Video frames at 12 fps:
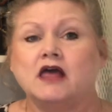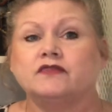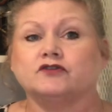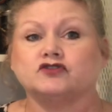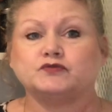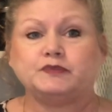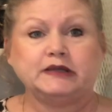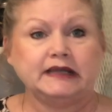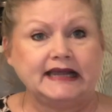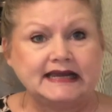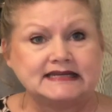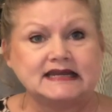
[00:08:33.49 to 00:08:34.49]
There's
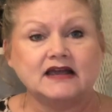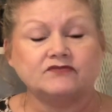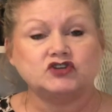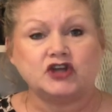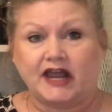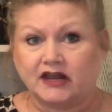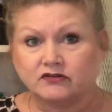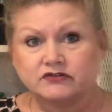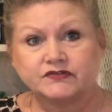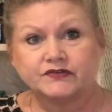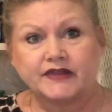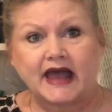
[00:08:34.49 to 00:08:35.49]
plenty of
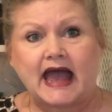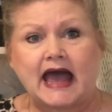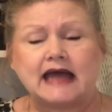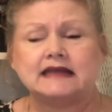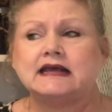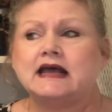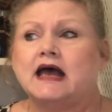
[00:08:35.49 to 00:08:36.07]
channels for that.